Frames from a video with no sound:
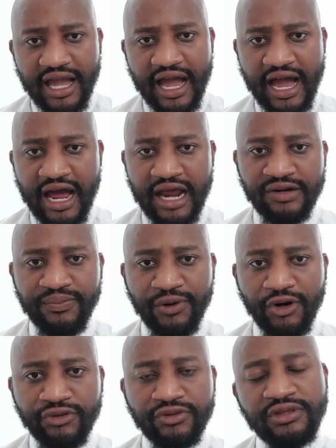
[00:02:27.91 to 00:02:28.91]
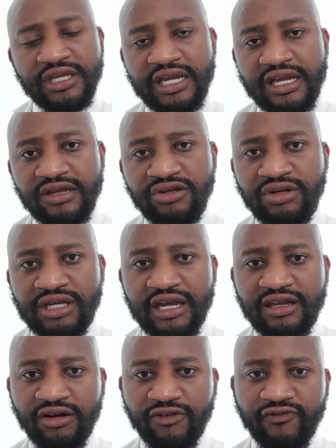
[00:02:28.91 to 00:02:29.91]
and both the
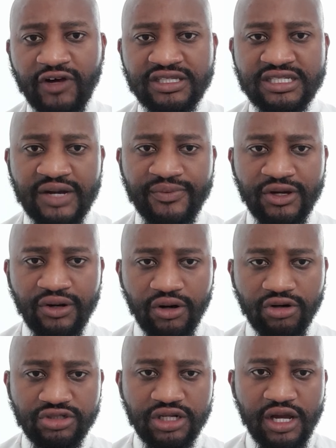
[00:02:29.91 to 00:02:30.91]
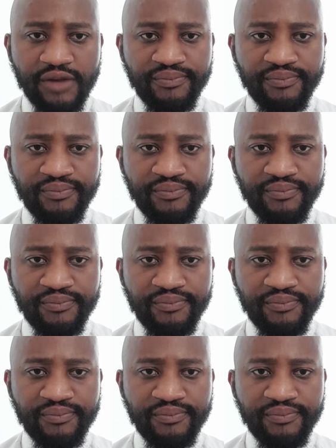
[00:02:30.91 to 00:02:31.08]
UK gold funds that we hold